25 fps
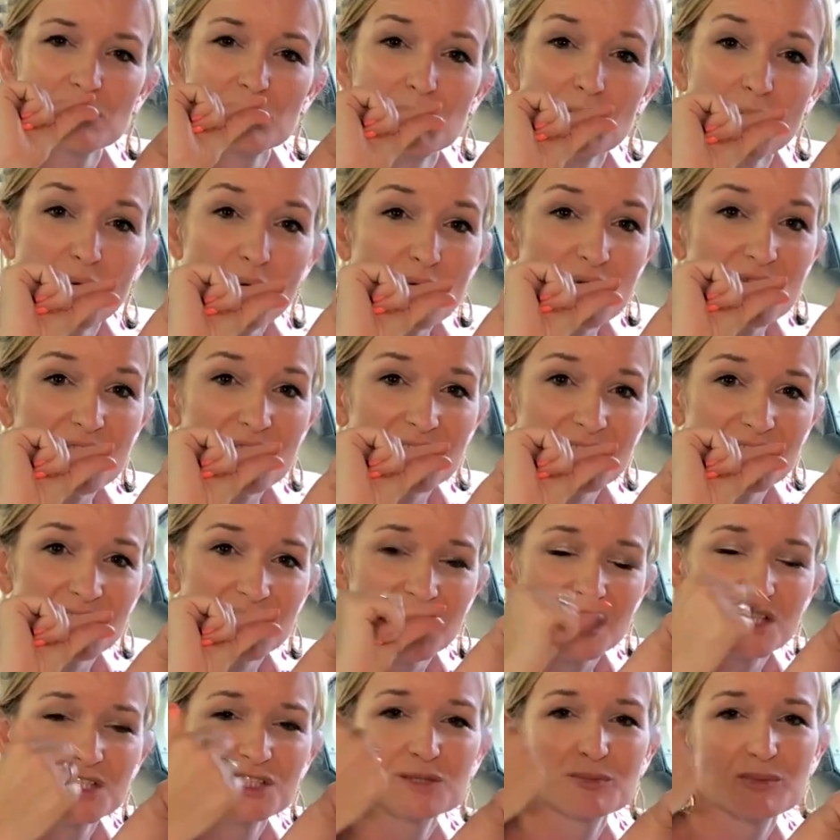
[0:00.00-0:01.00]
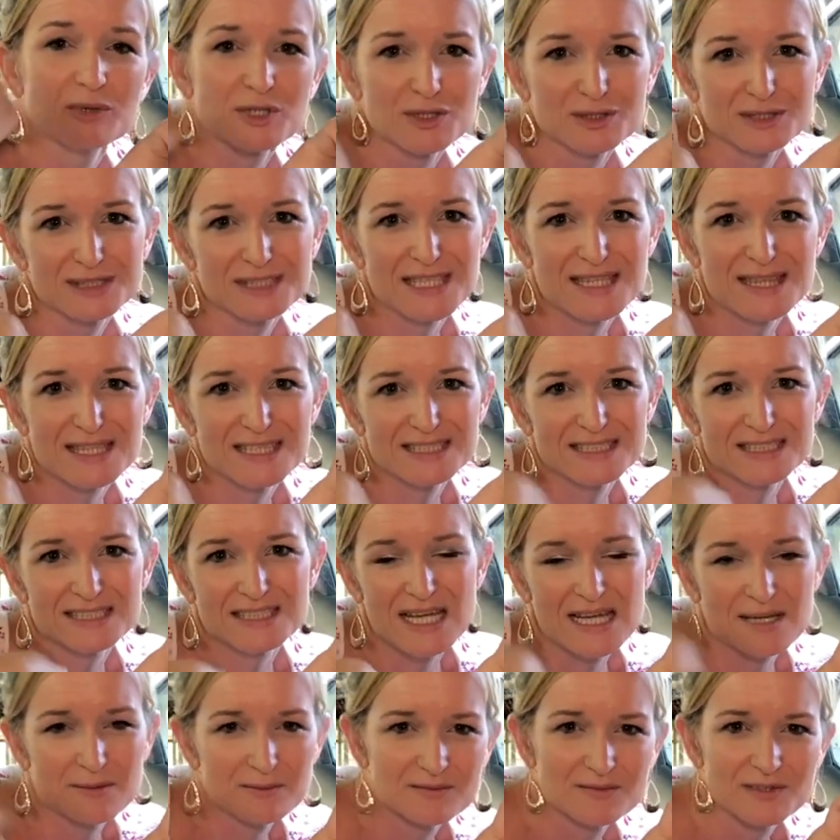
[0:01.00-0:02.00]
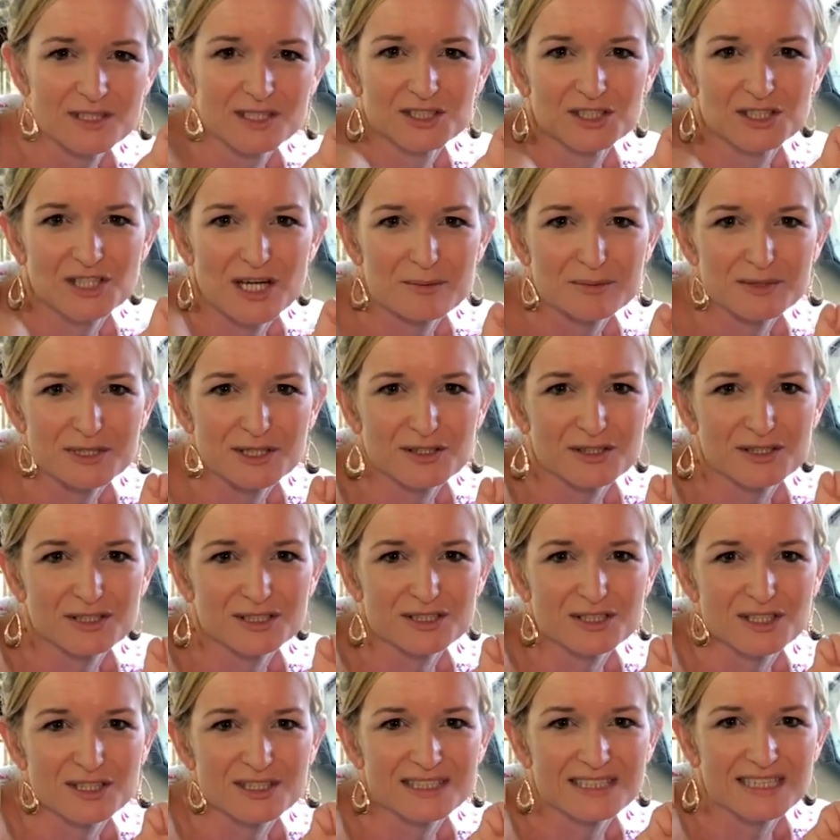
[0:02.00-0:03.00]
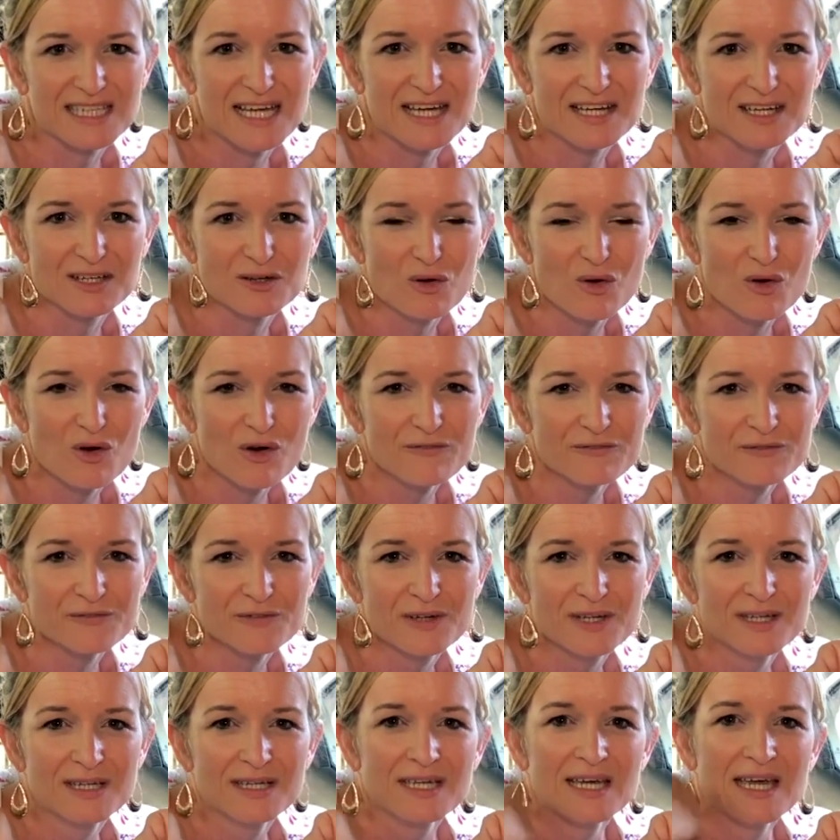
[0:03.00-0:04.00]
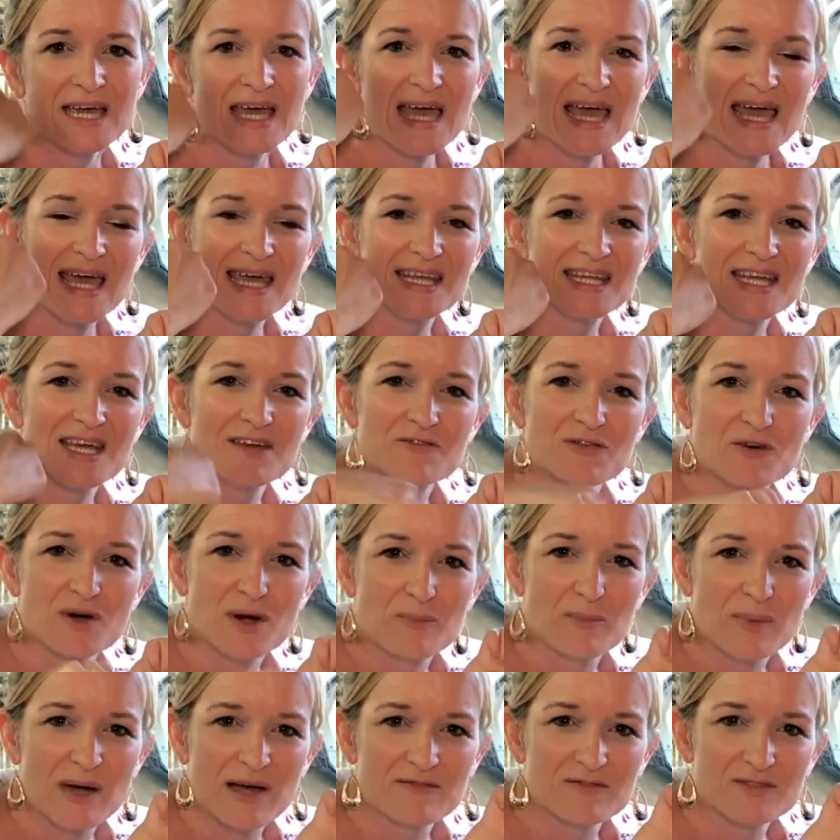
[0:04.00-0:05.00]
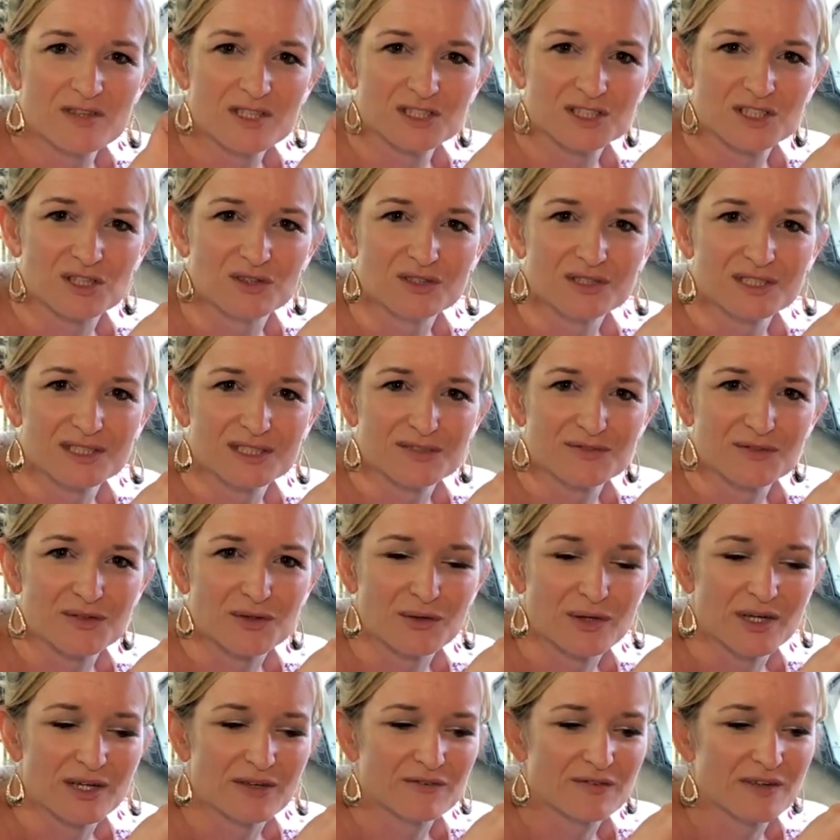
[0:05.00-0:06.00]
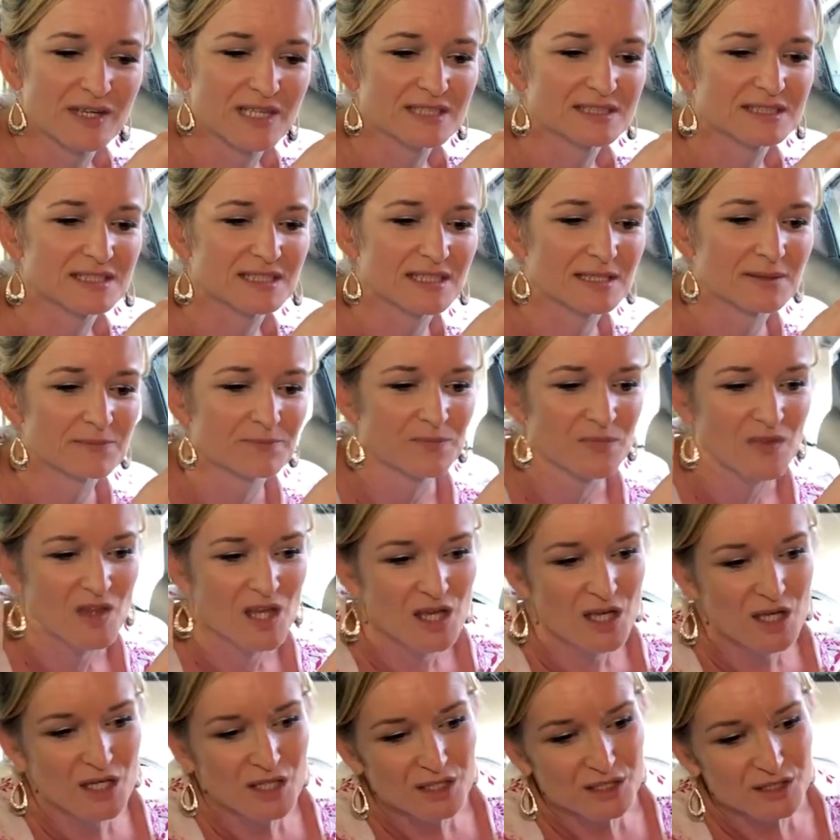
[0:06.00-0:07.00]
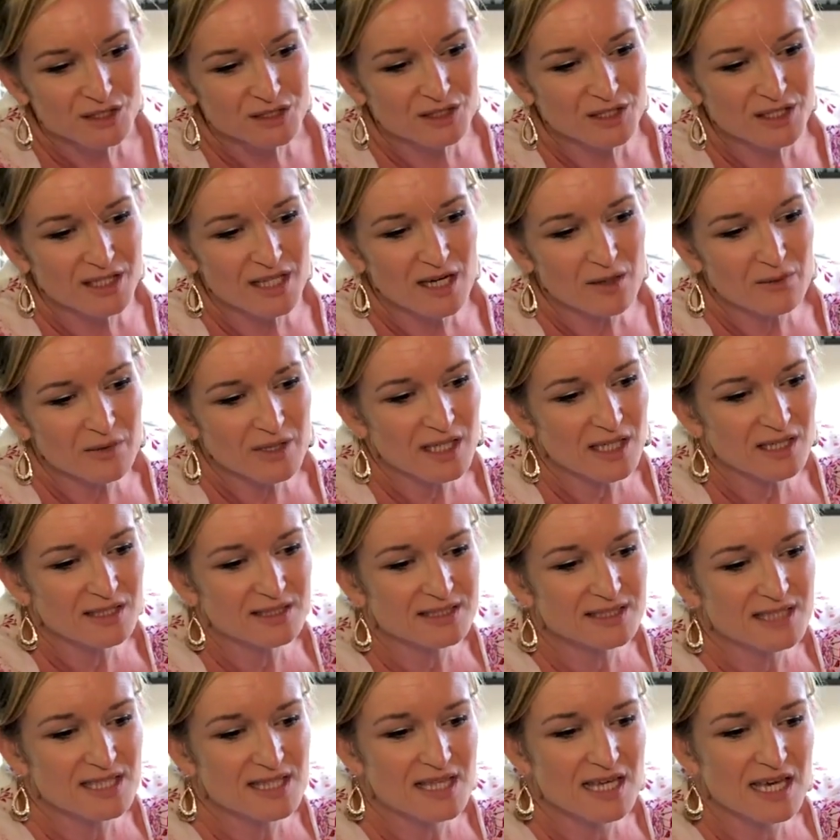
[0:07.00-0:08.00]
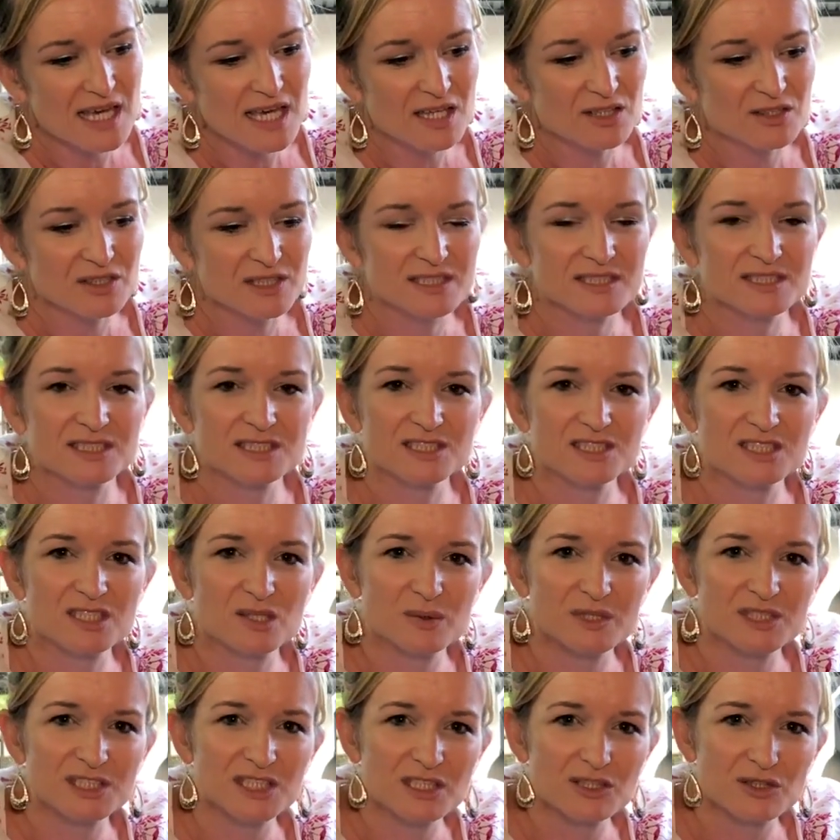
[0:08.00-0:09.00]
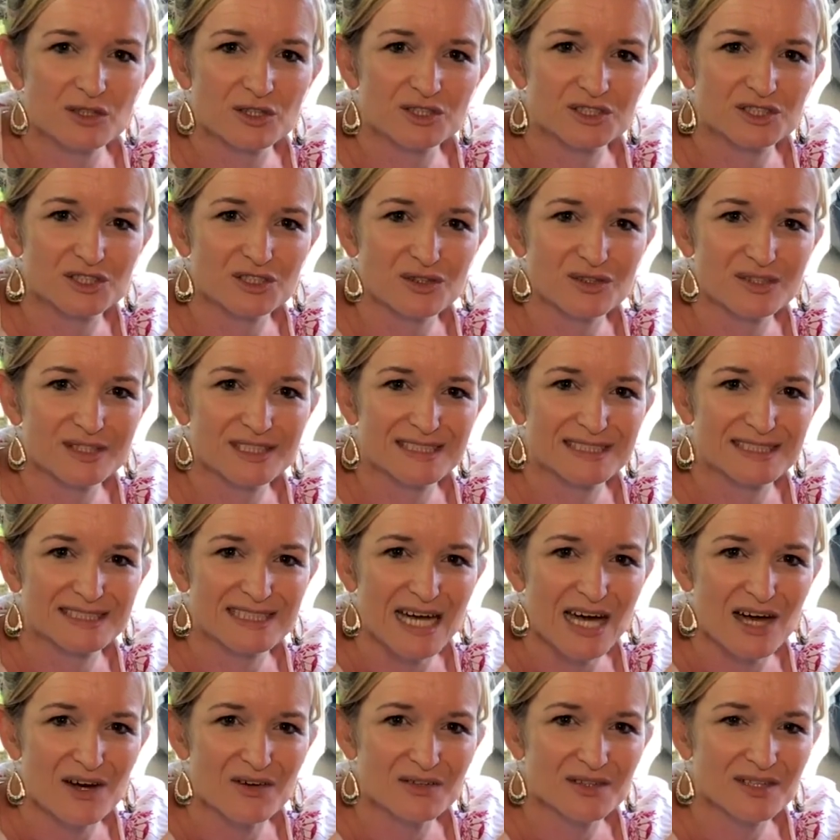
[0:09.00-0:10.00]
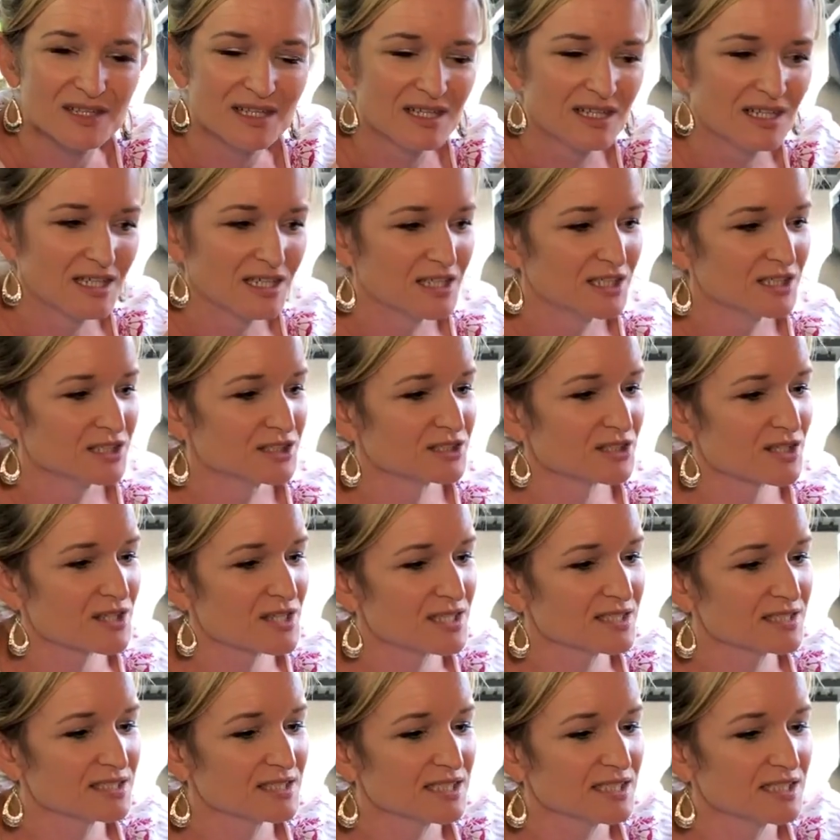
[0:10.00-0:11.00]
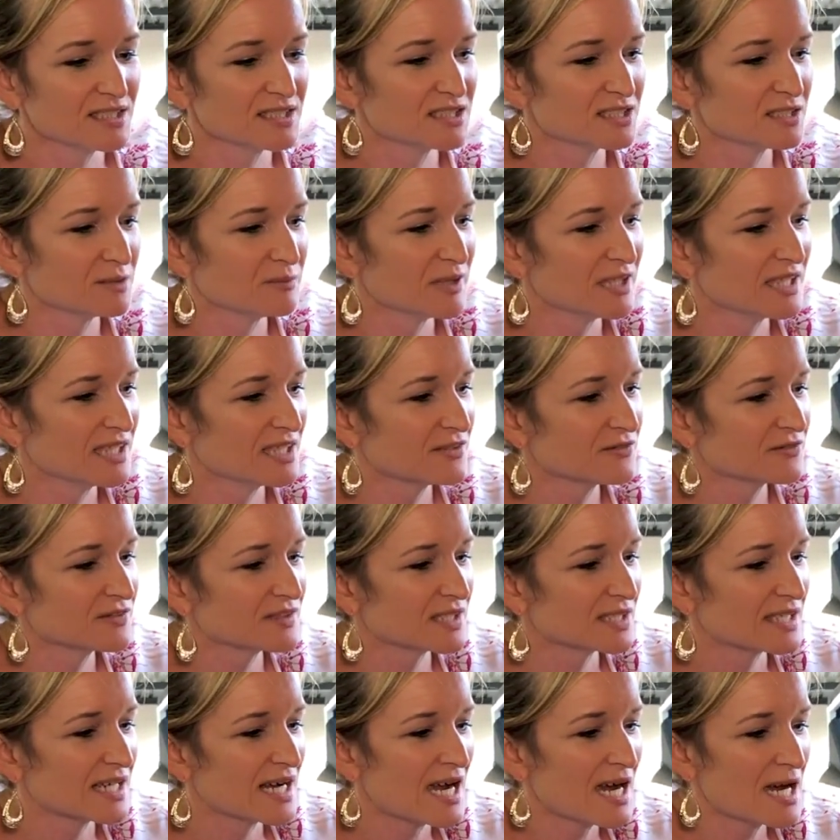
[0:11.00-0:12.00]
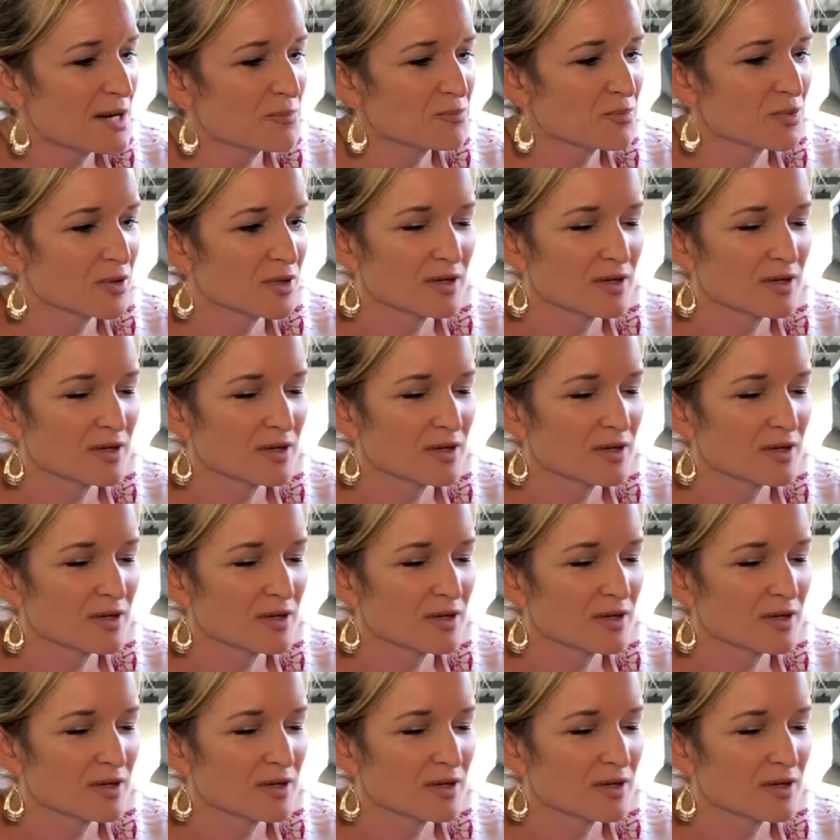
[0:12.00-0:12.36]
more than 1 inch, because then the straps are going to start sliding off, and never above the shoulders for rear facing. So here we can see the headrest is squishing her shoulders down. So this needs to be lifted up.